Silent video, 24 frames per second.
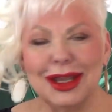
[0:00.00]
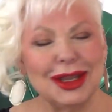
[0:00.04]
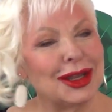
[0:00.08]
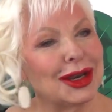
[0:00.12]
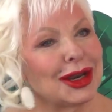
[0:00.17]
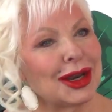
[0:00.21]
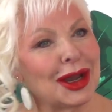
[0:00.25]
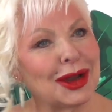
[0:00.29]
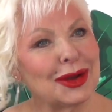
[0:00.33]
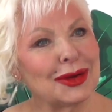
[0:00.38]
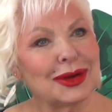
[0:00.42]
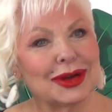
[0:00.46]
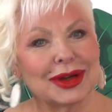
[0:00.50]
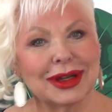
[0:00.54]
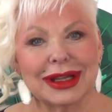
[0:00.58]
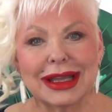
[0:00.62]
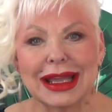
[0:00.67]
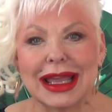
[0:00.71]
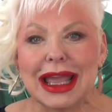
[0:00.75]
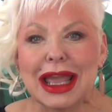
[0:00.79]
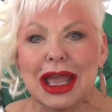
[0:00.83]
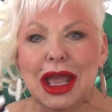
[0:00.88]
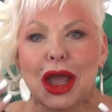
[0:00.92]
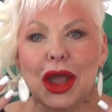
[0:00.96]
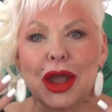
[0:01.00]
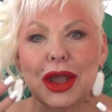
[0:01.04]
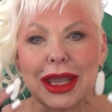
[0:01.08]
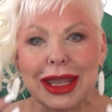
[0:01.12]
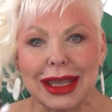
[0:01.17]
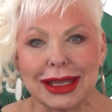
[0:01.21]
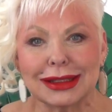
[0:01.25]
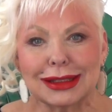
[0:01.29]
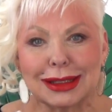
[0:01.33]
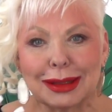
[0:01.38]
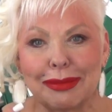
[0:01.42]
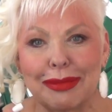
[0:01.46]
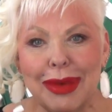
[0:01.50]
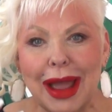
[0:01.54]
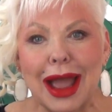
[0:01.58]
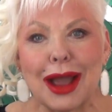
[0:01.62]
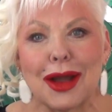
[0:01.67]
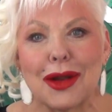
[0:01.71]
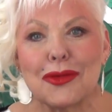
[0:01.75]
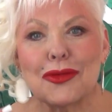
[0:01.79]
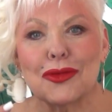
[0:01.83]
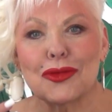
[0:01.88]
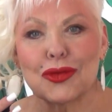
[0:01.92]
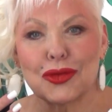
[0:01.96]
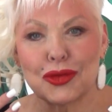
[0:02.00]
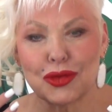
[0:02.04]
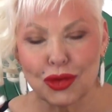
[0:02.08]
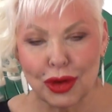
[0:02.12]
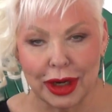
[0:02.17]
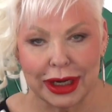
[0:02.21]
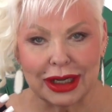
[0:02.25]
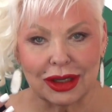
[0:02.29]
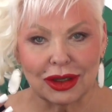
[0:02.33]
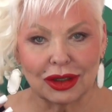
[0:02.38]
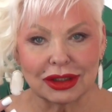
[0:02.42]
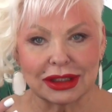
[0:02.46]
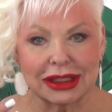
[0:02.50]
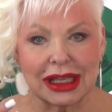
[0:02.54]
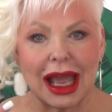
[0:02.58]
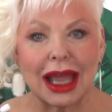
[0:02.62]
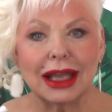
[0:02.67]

you know, it's about wrinkles.